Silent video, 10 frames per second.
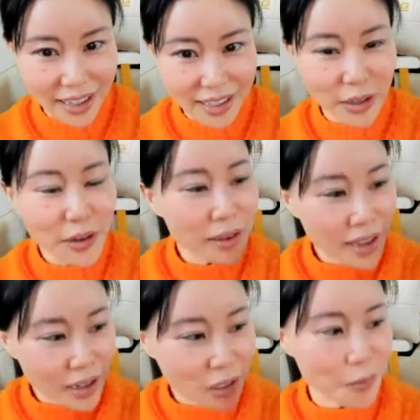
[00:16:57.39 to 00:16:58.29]
So you want
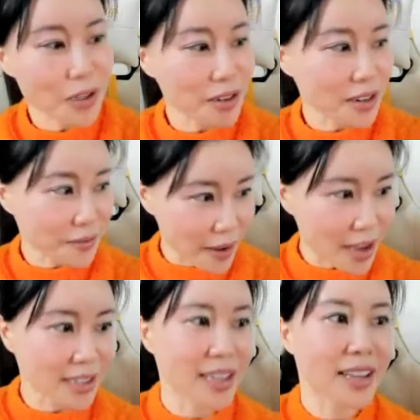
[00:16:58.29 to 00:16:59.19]
to express your face